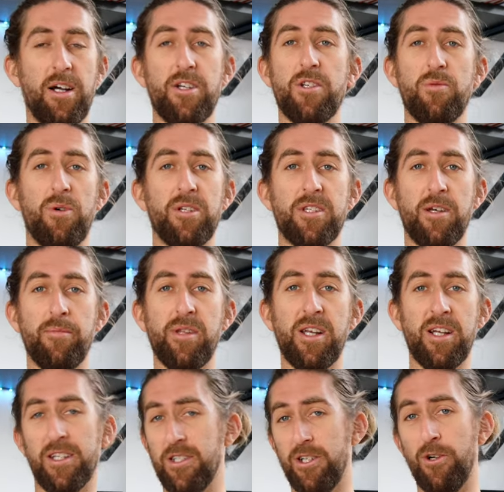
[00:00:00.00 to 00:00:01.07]
I just want
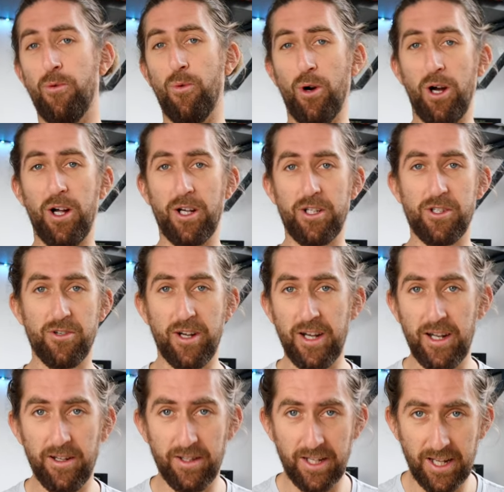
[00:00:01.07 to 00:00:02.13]
something that's going to work straight
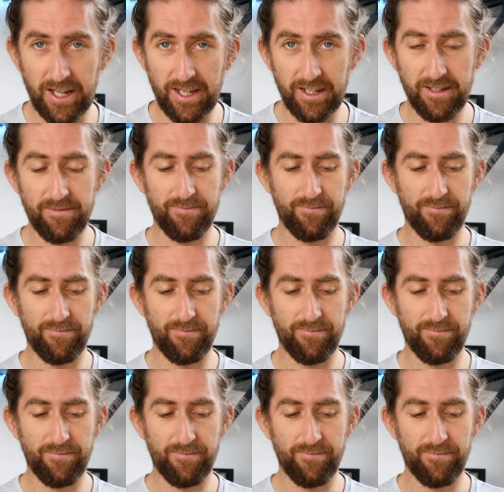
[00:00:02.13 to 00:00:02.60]
out the gate.